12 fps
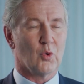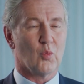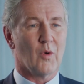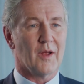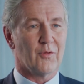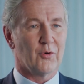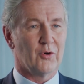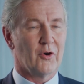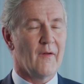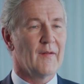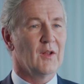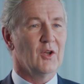
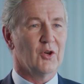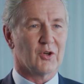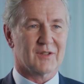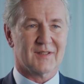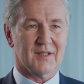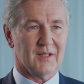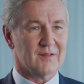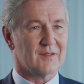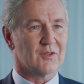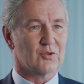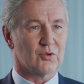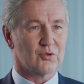whether
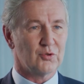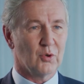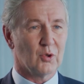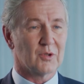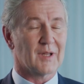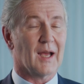access is controlled,